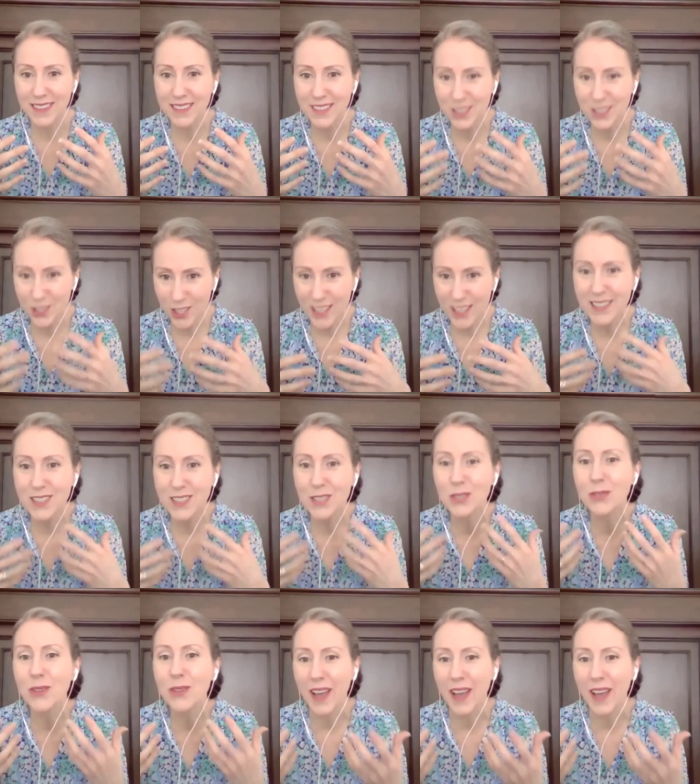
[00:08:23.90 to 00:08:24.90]
she can
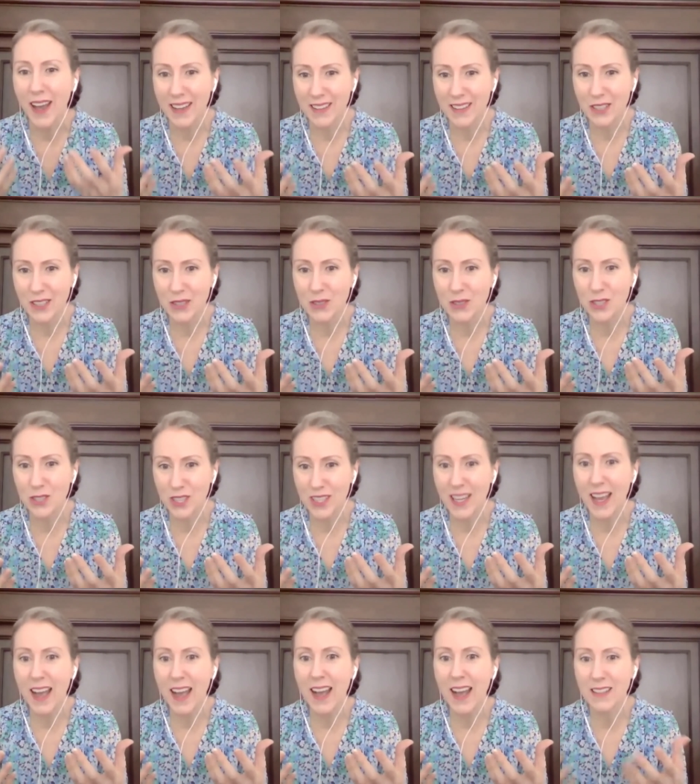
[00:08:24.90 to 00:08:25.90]
do that. She
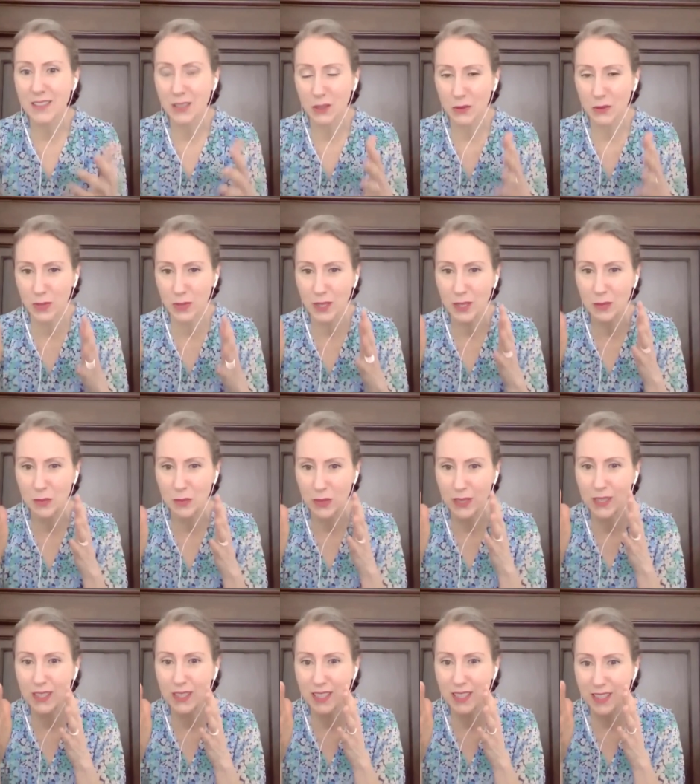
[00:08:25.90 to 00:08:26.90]
has a real
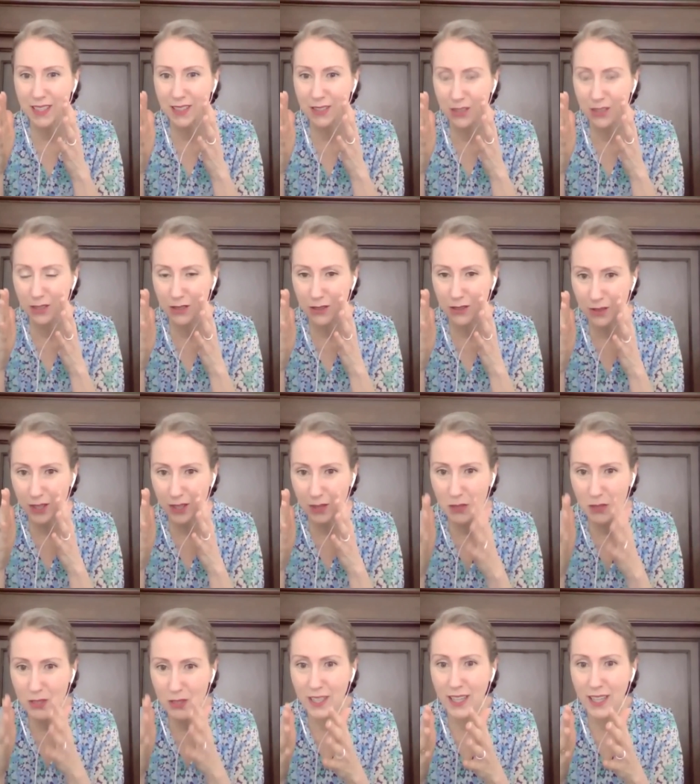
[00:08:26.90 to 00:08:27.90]
ability to
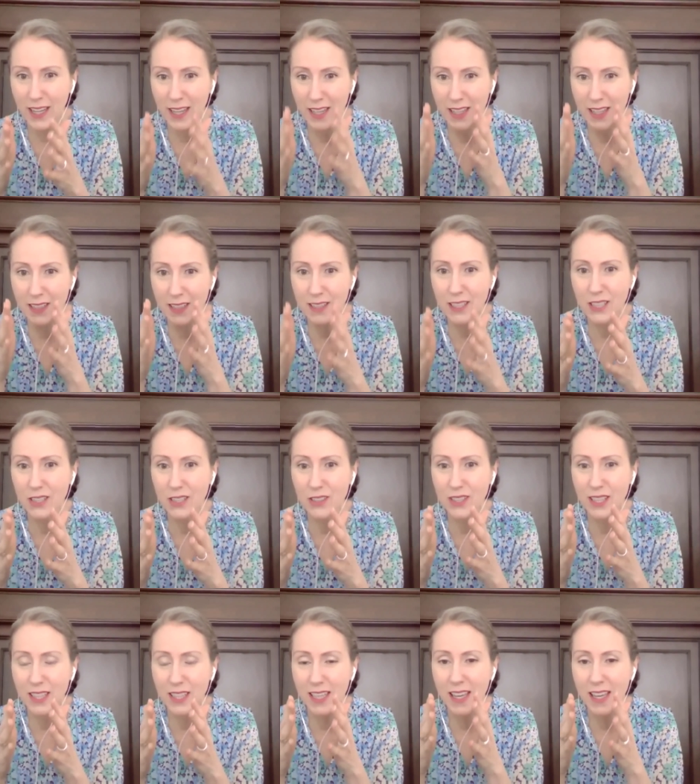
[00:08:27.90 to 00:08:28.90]
communicate
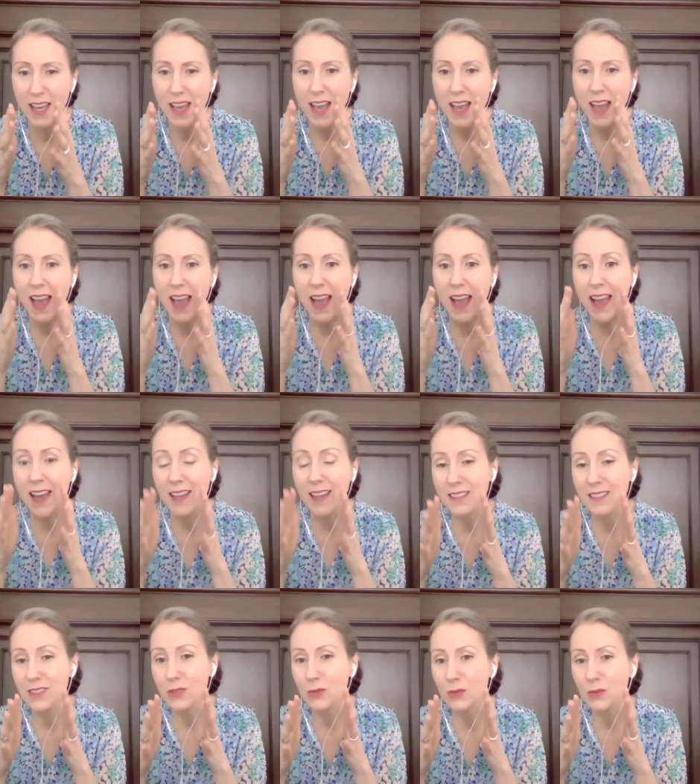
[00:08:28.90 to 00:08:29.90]
clearly
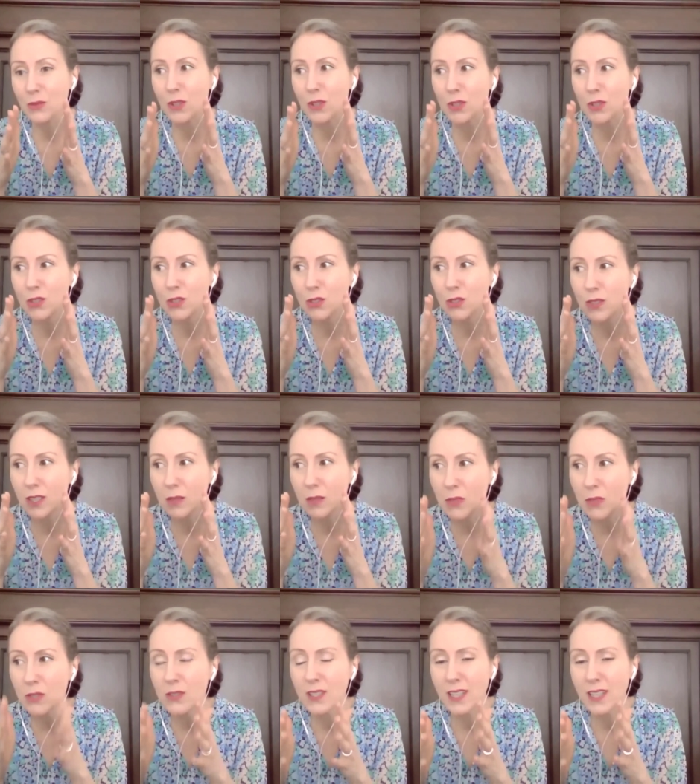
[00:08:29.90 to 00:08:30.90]
and to
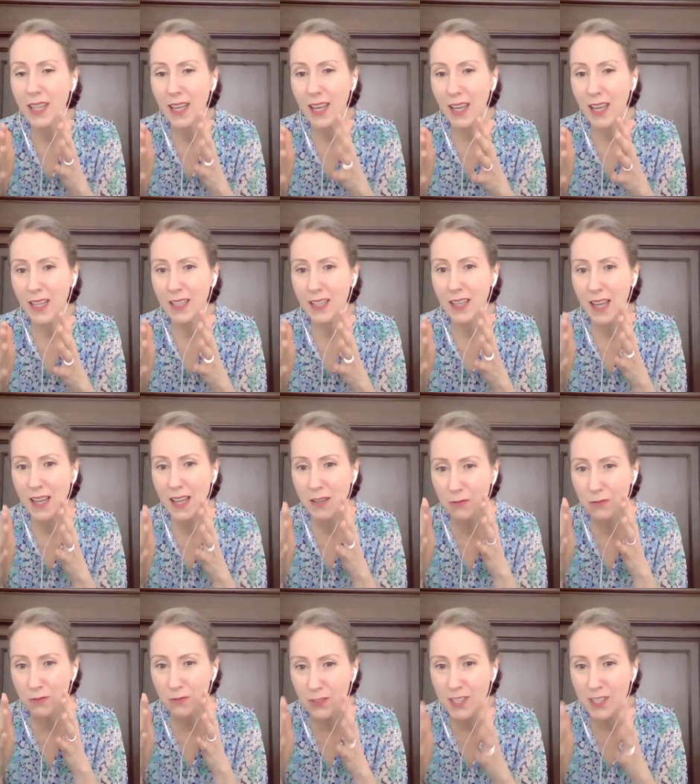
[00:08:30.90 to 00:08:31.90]
communicate a
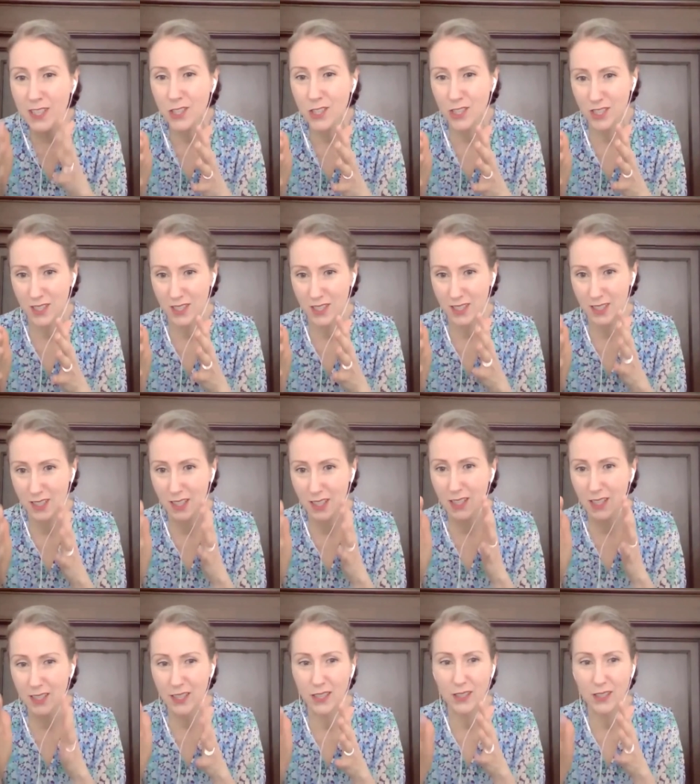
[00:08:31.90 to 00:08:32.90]
vision
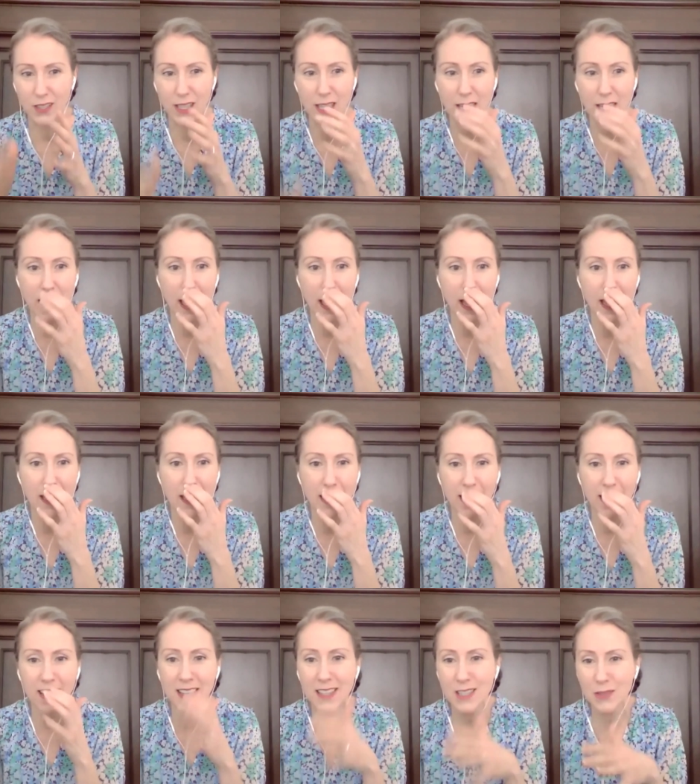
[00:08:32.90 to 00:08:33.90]
clearly.
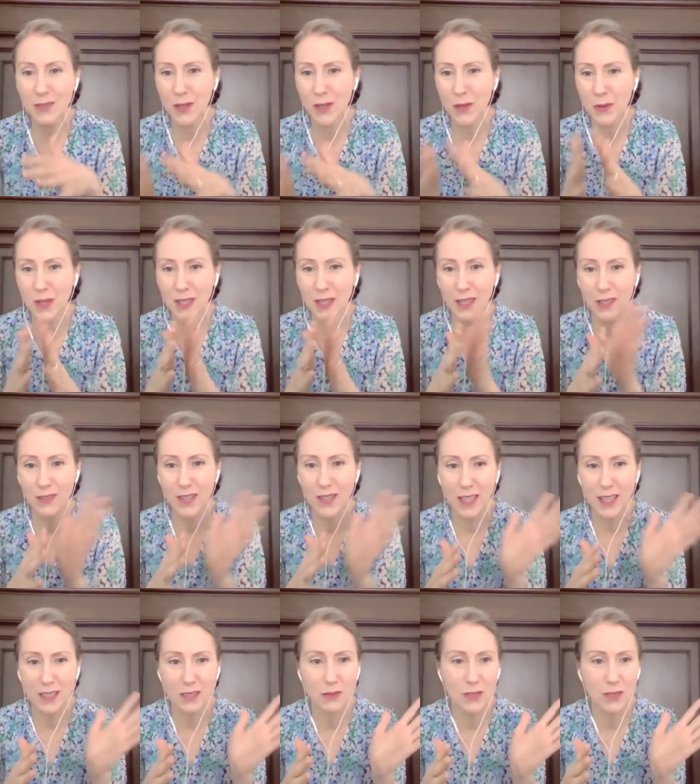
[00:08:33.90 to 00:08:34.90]
And that's where I want to go
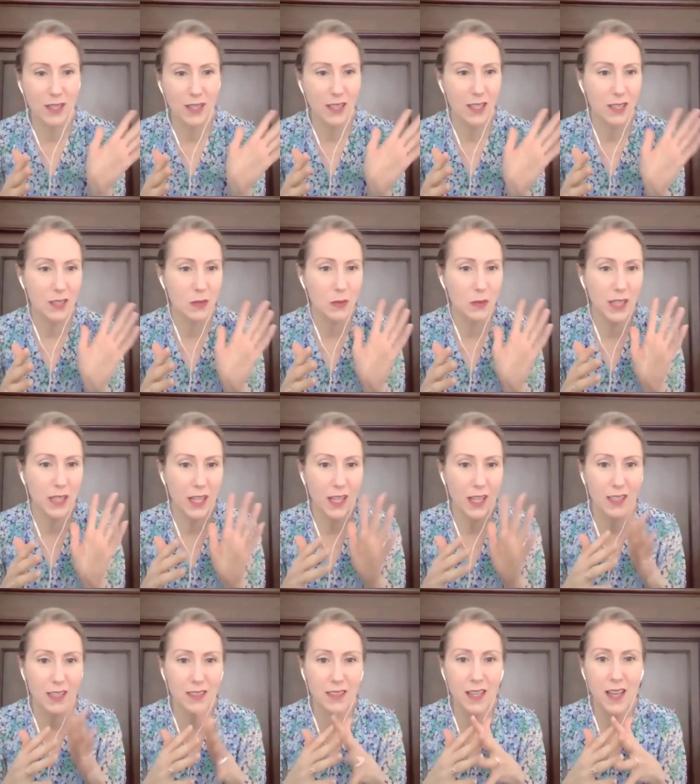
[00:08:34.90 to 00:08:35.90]
next with this,
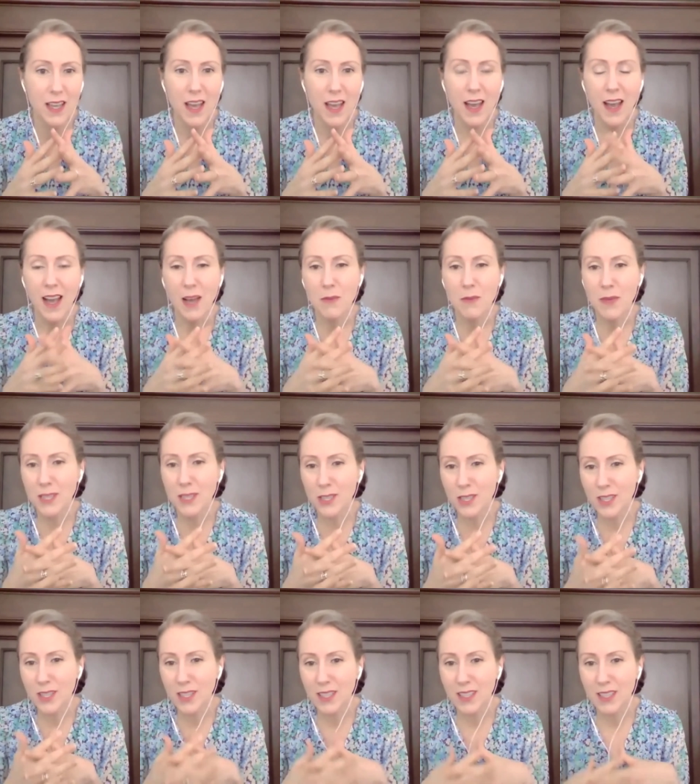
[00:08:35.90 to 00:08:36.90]
because I
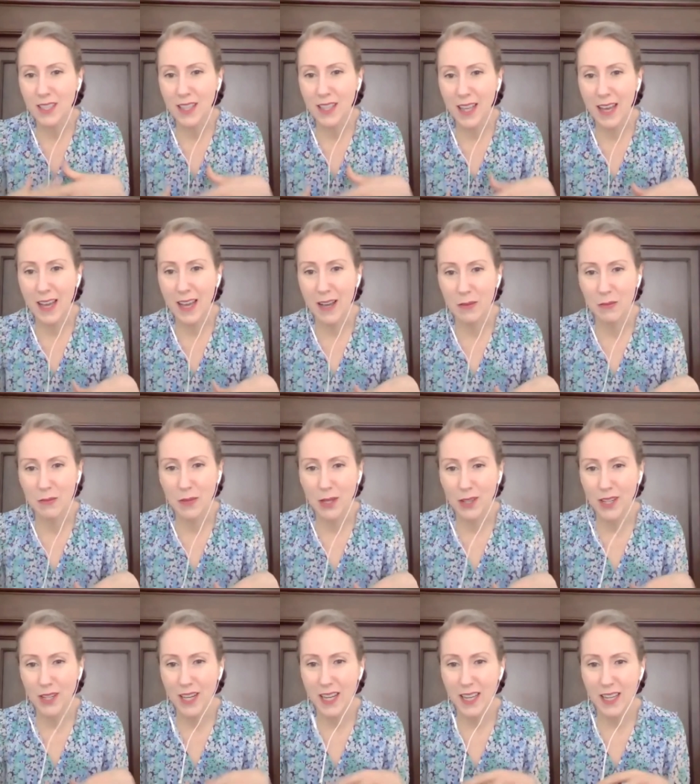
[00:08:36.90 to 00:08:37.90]
mentioned that
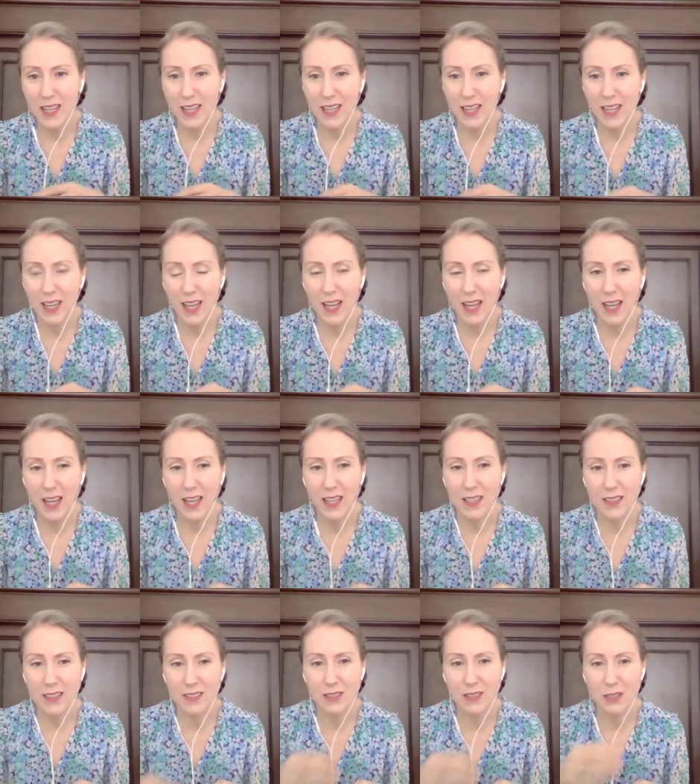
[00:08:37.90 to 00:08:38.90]
Marianne
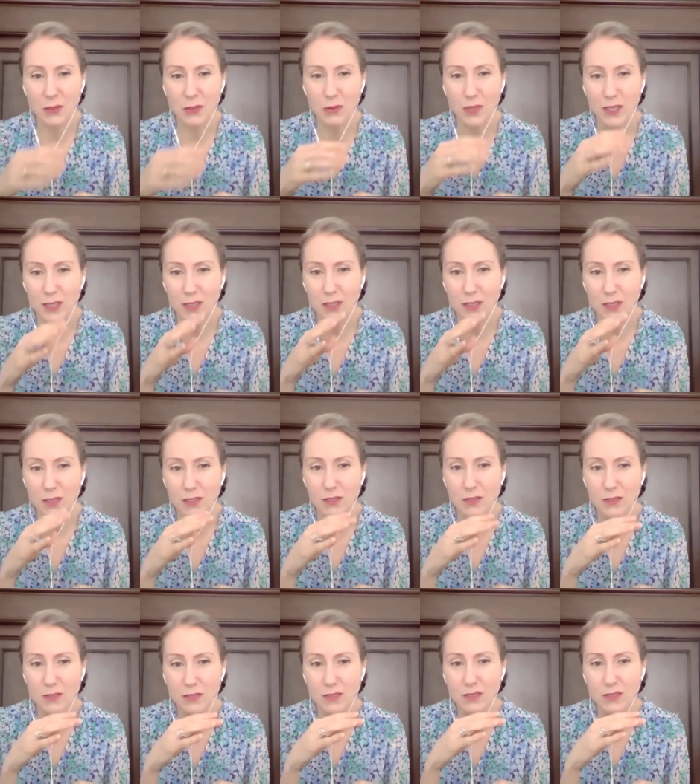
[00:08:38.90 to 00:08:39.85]
has a real